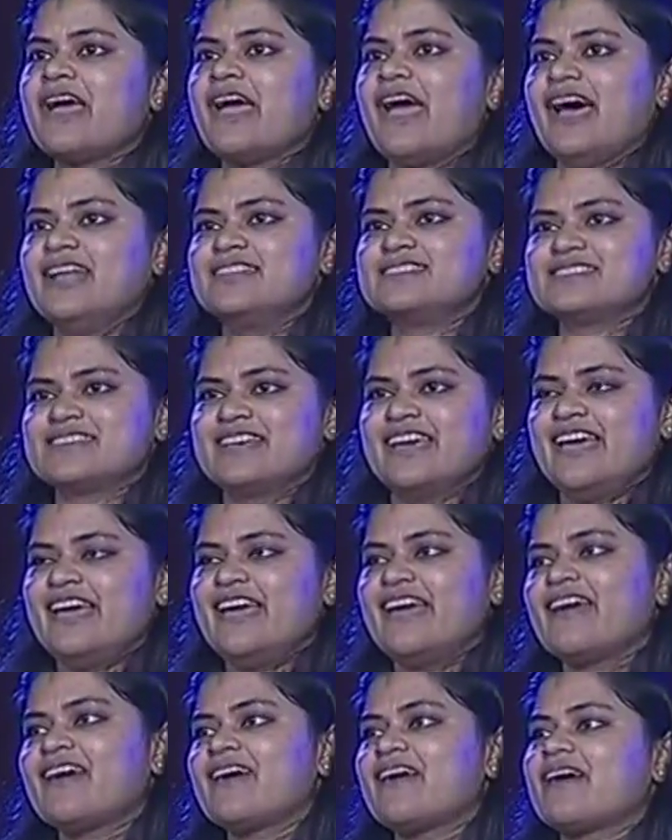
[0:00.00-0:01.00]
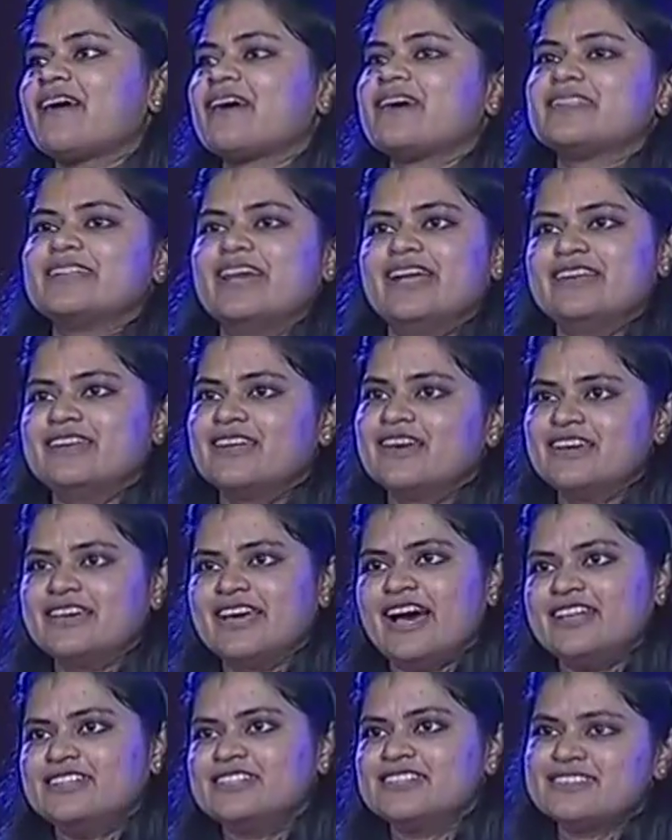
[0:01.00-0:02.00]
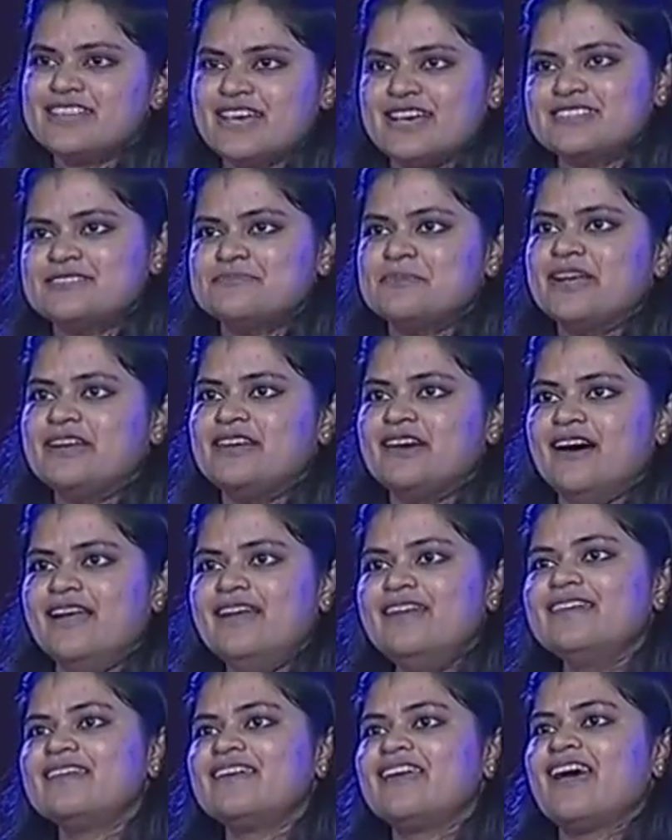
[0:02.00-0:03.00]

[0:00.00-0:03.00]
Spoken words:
and say that, yeah, this has been done.